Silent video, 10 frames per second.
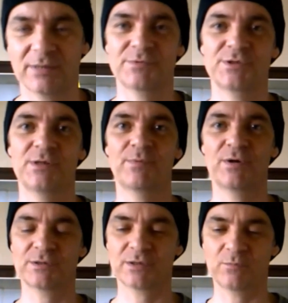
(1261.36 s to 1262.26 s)
when it comes to your
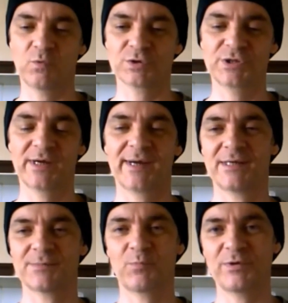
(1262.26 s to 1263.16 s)
birds, like washing your
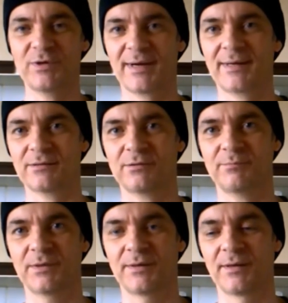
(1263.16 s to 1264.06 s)
hands when you handle
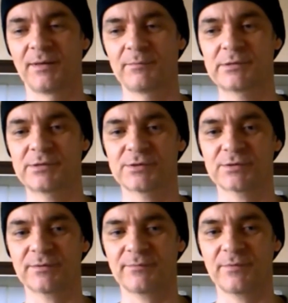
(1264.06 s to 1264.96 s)
them,
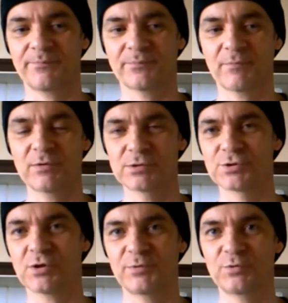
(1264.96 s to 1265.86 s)
because most
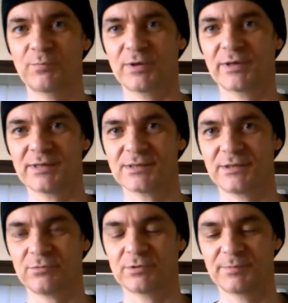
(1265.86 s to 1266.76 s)
of the time when your bird gets
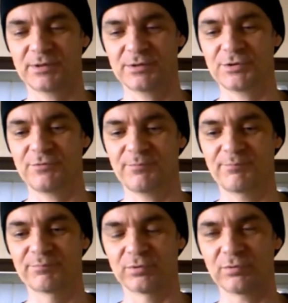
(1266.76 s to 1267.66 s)
ill, it's because you've
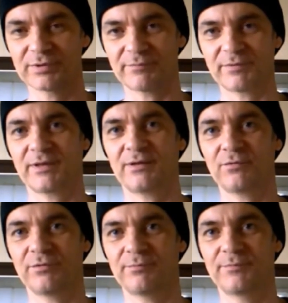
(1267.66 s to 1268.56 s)
brought something in
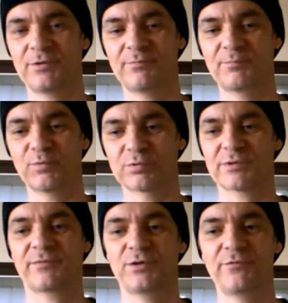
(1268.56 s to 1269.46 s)
on them. You've brought
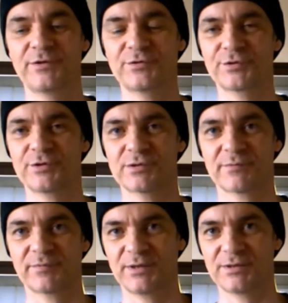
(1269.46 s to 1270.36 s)
some, you've introduced
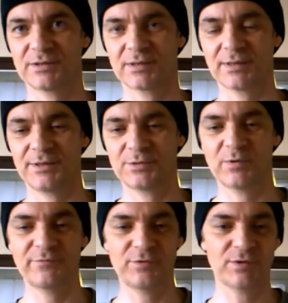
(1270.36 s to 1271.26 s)
something into the cage,
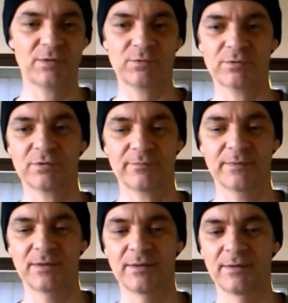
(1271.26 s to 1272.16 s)
whether you know it or not.